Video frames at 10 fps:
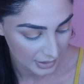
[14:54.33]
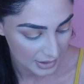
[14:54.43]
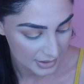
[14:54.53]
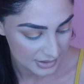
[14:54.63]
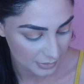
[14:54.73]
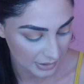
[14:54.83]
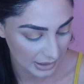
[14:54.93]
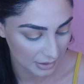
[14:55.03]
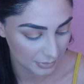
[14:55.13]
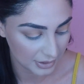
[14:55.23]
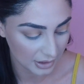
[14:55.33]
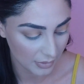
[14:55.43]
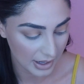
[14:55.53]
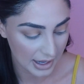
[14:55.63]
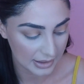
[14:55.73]
So again, I'm going to go
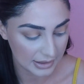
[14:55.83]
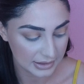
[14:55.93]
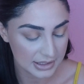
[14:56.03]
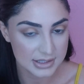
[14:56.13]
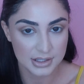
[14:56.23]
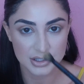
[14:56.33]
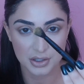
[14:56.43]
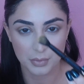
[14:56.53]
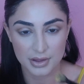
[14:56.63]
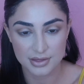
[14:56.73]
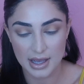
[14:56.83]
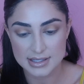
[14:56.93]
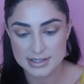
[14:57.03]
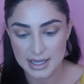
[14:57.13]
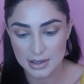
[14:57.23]
ahead and continue with that
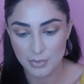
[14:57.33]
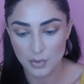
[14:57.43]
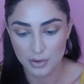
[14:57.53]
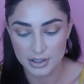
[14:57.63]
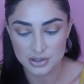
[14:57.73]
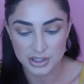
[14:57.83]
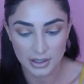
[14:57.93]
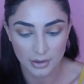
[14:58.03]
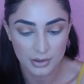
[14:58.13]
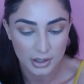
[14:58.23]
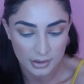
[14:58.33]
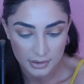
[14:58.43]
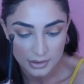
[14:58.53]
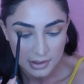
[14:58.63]
same orange yellow color,